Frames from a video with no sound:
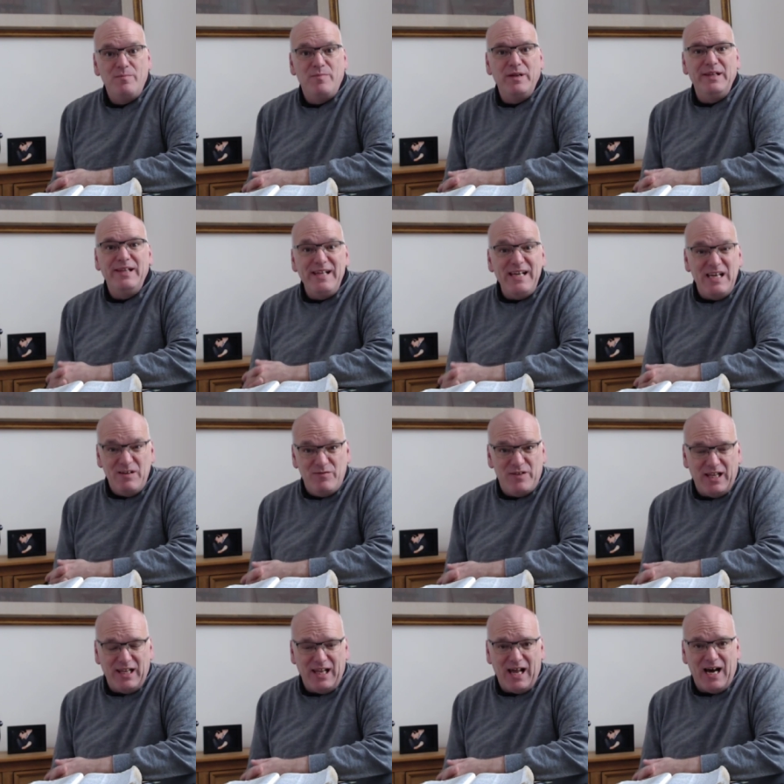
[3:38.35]
believed
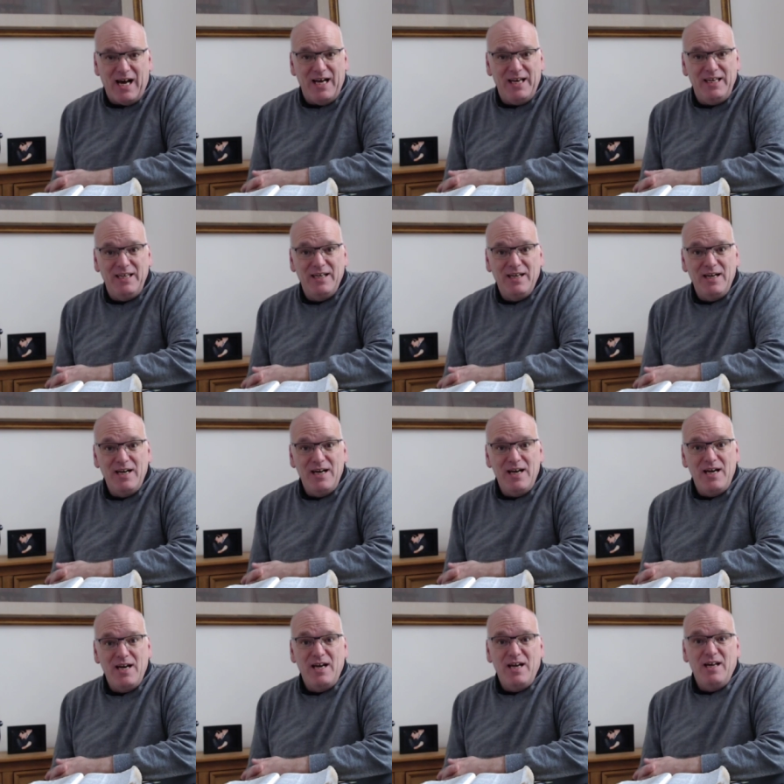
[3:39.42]
a lie.
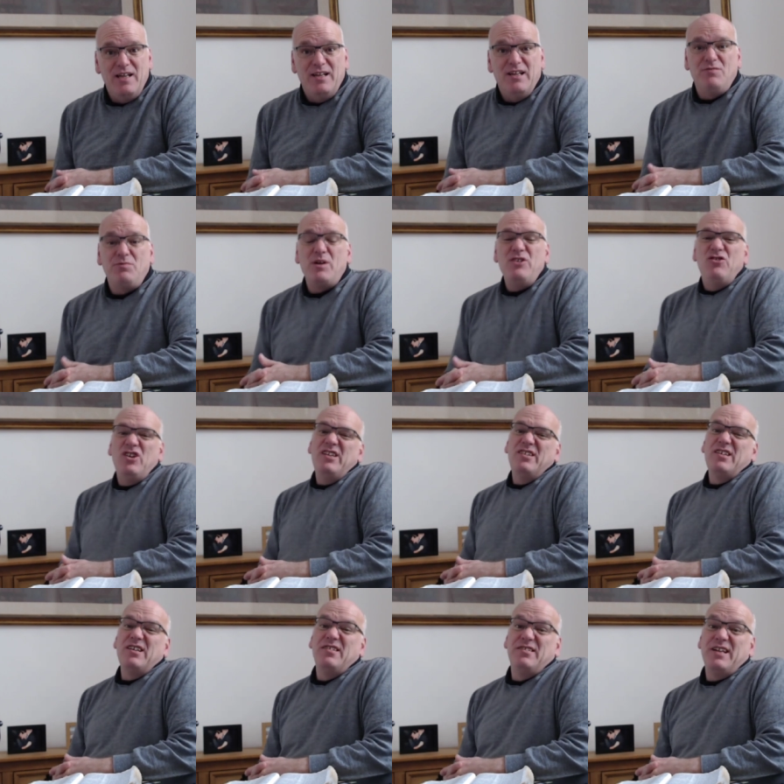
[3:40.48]
That's why
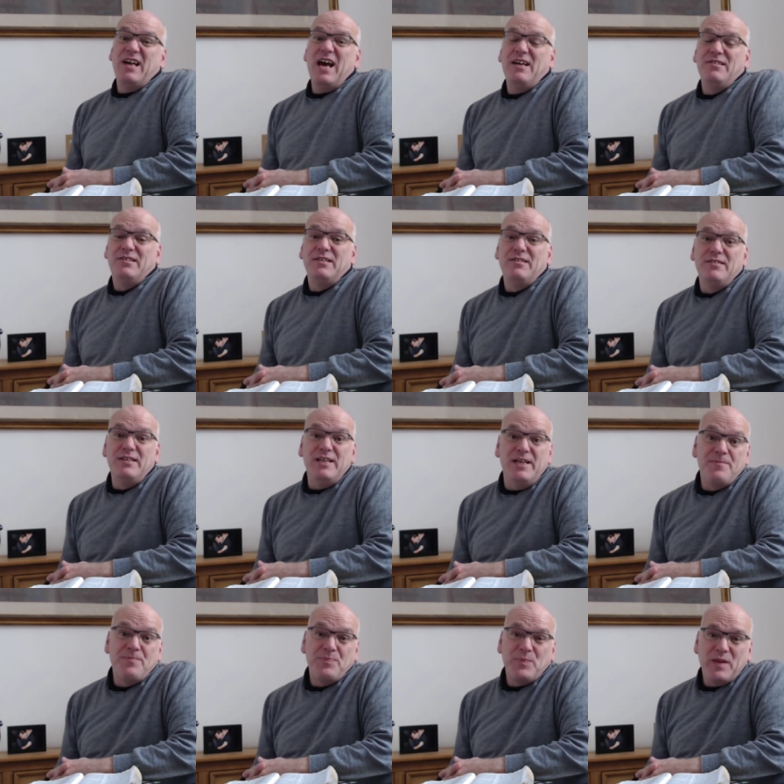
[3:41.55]
Jesus says, doesn't
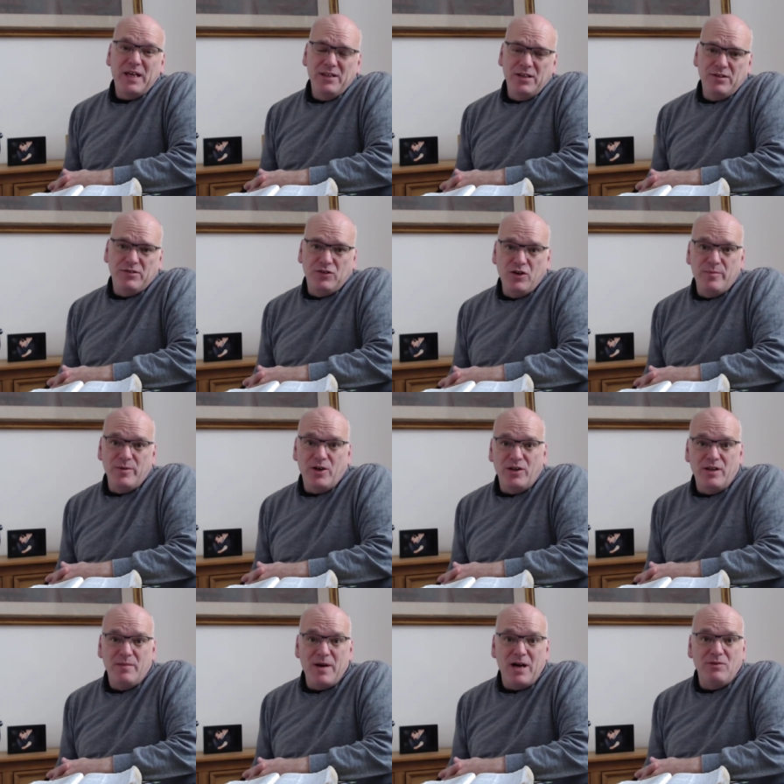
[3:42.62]
he, in the Sermon
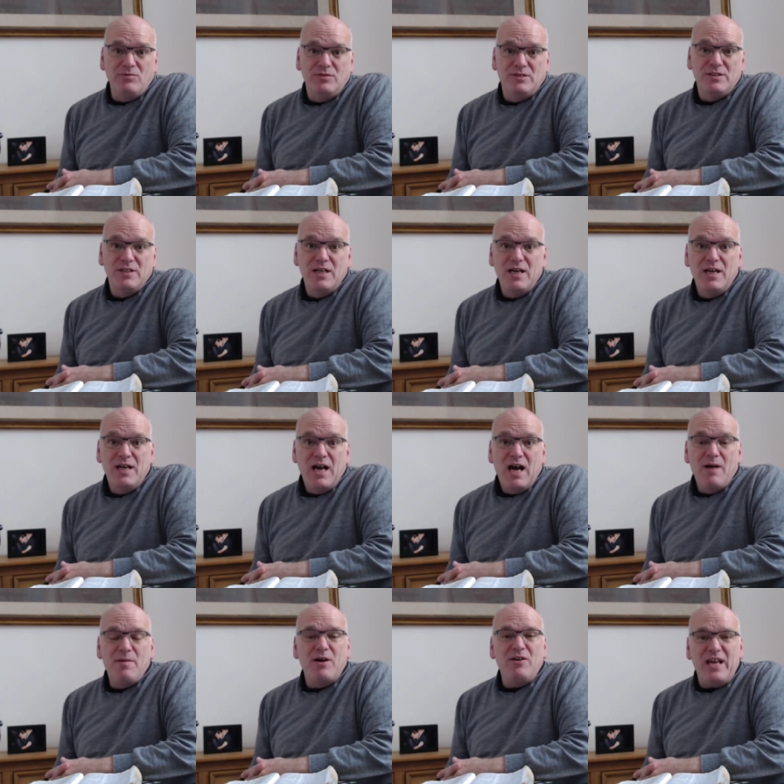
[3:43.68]
on the Mount,
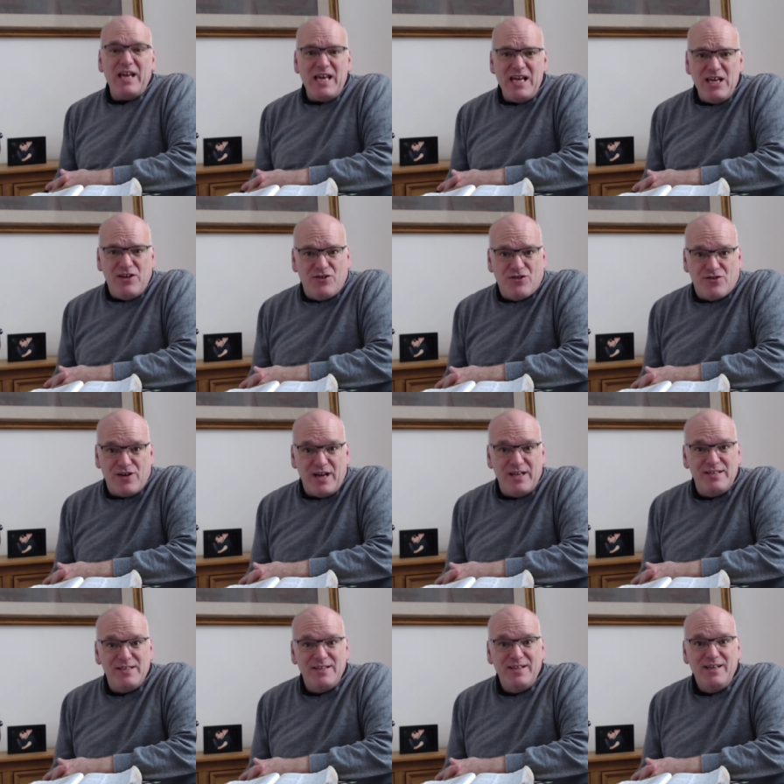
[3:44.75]
about
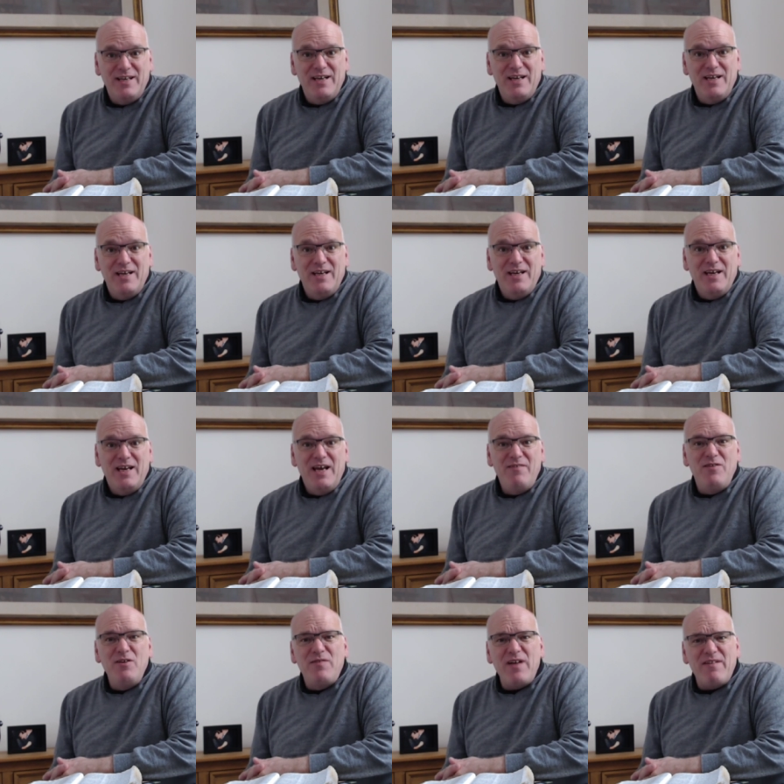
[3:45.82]
hatred.
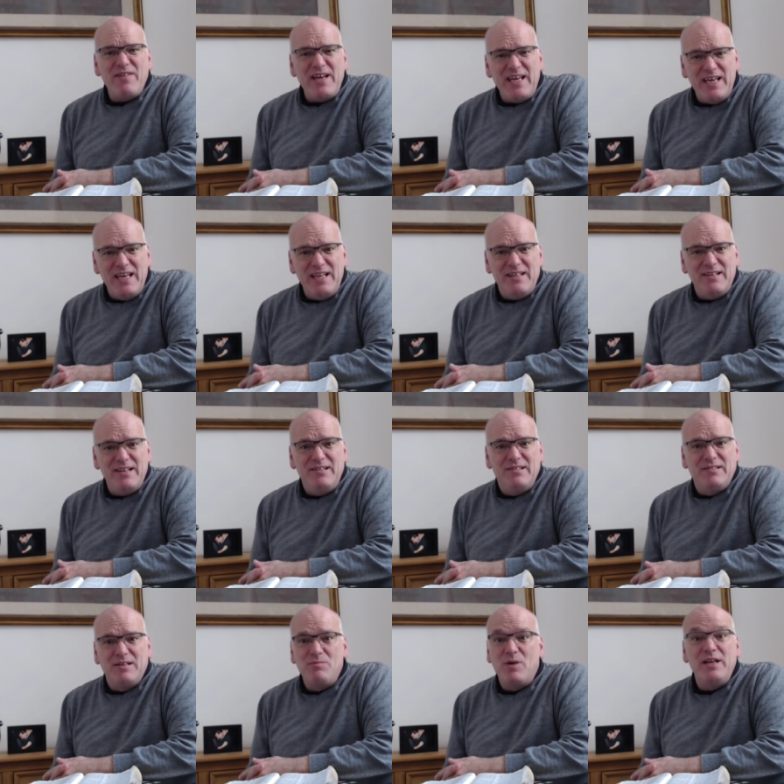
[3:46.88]
If you've ever hated
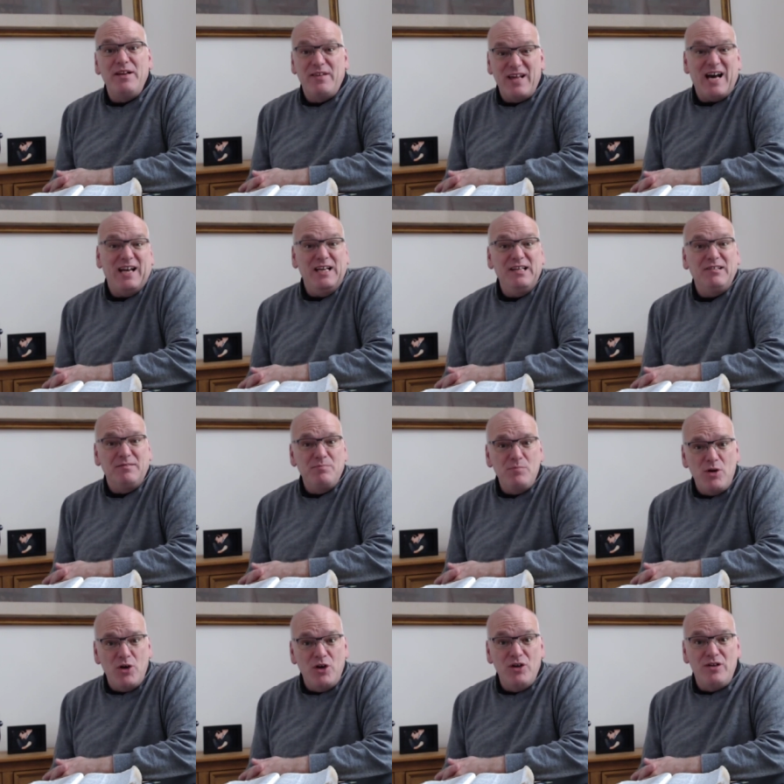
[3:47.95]
someone, that is
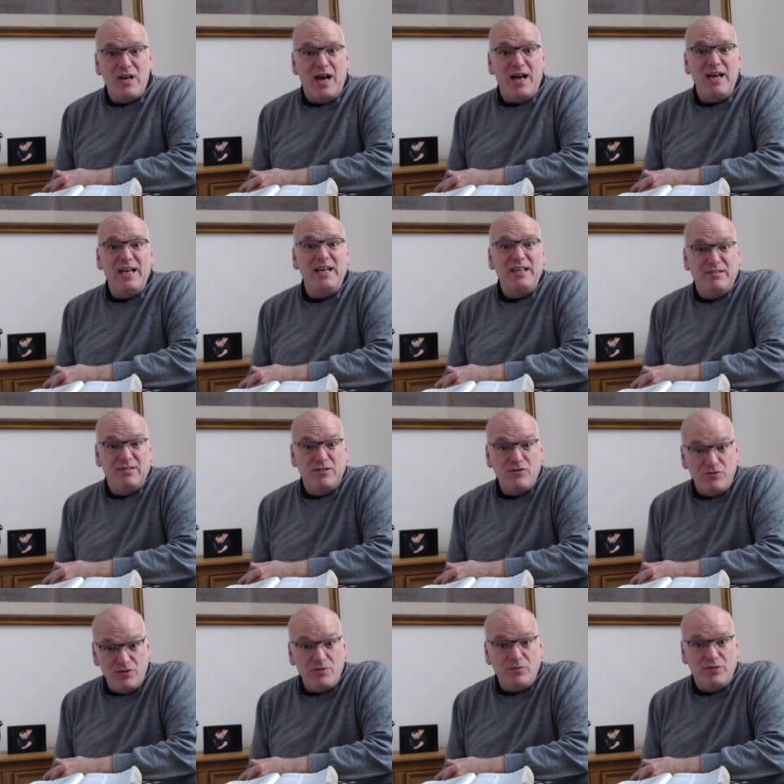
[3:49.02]
murder. It is the
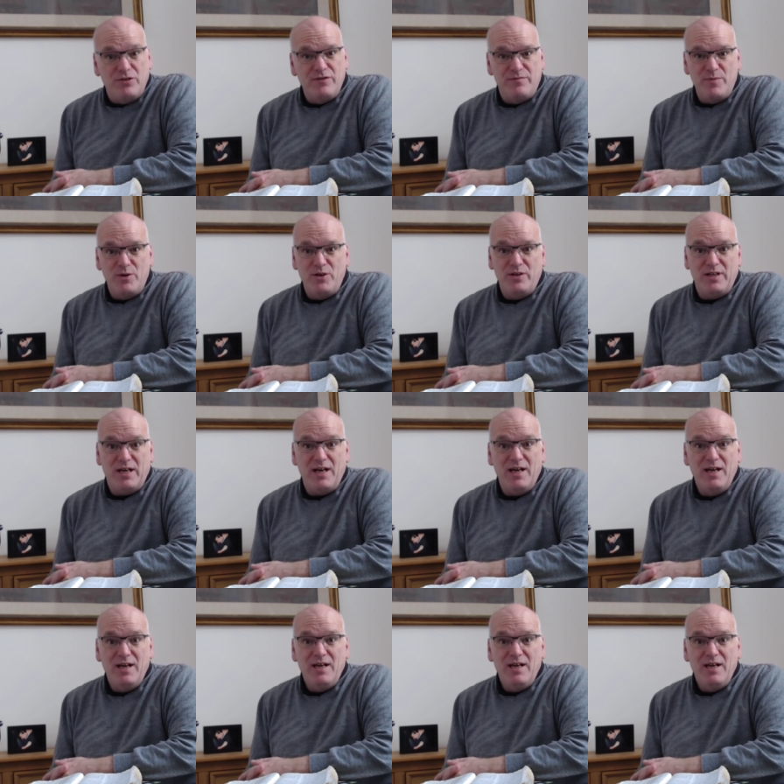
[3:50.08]
root of murder.